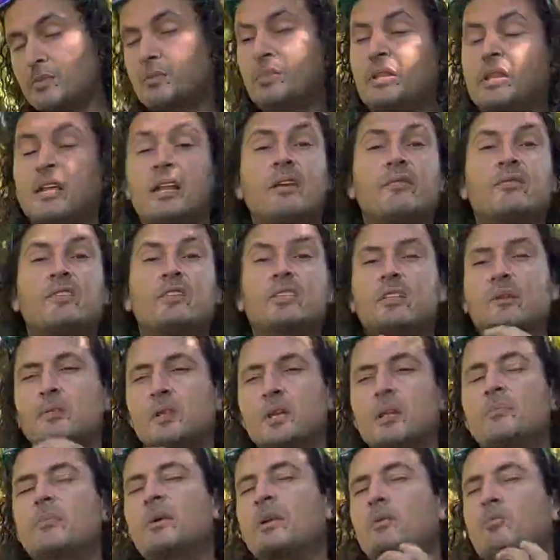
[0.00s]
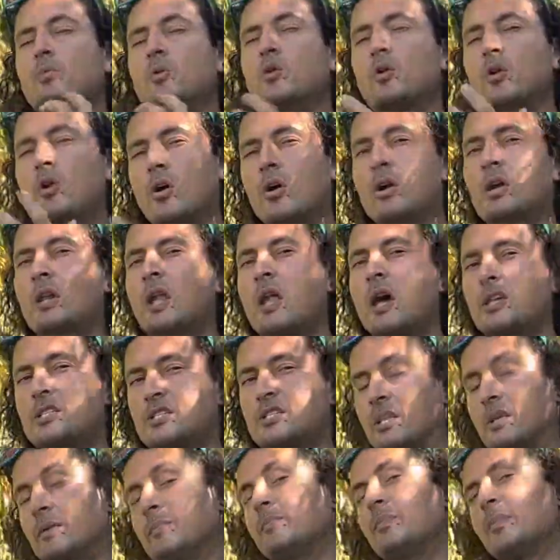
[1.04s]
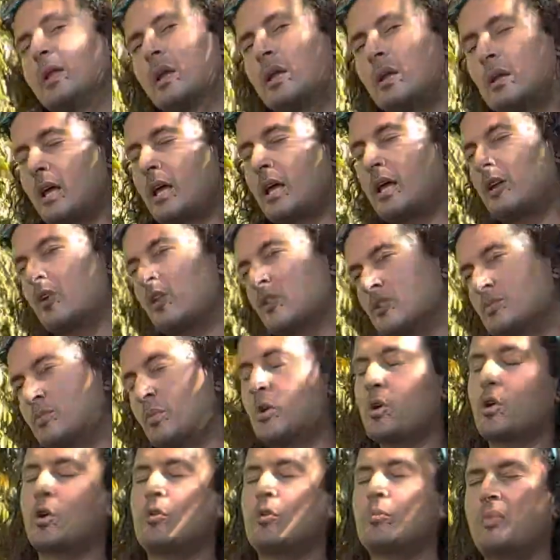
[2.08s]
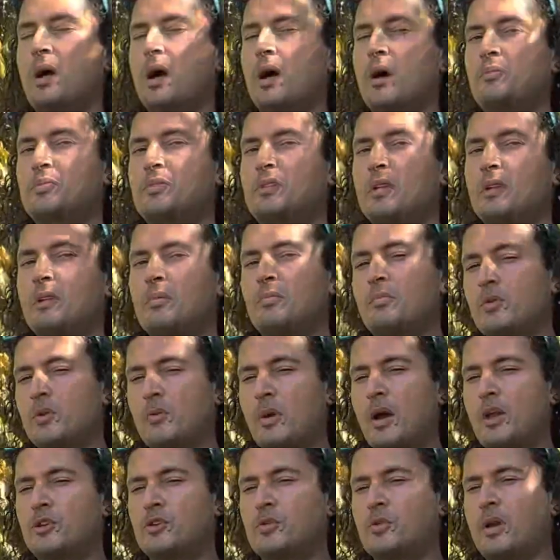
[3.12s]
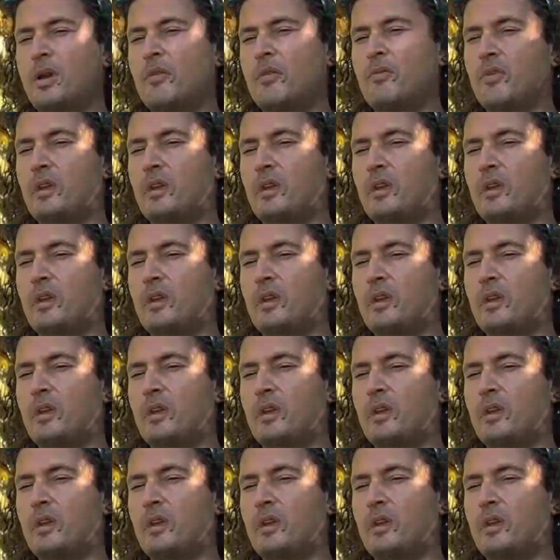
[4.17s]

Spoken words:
But then if it's something a bit more longer lasting, like an Osmocote perhaps, then you might do it